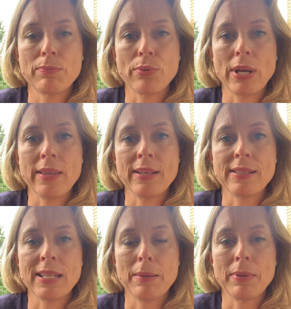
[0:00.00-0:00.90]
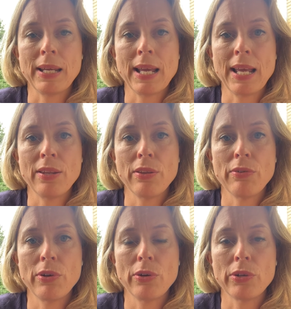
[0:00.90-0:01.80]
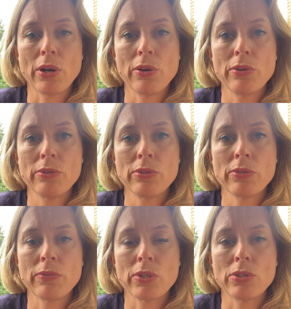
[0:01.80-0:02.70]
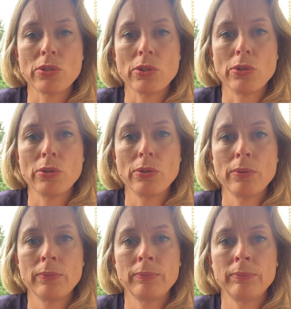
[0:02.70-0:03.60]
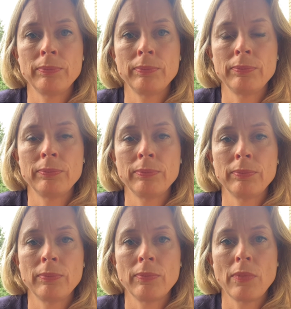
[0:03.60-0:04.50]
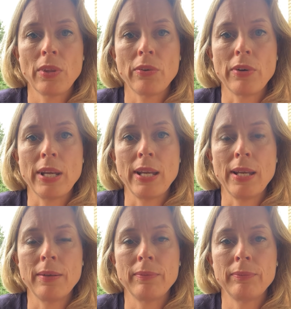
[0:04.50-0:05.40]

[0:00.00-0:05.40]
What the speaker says: breathing deeply in through your nose for two, three,